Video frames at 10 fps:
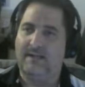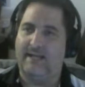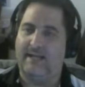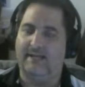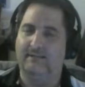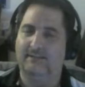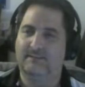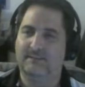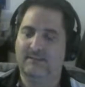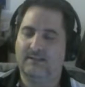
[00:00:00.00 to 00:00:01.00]
And
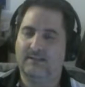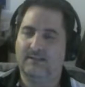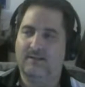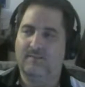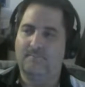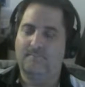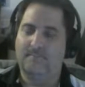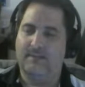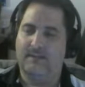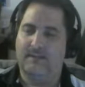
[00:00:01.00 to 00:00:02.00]

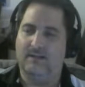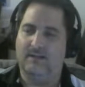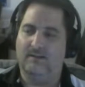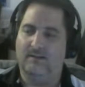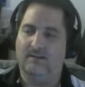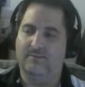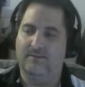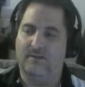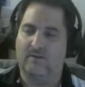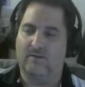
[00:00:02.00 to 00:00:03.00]

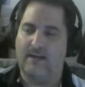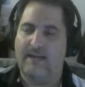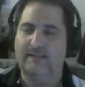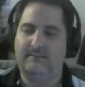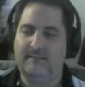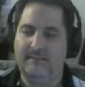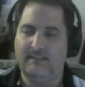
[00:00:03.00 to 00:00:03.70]
there are 18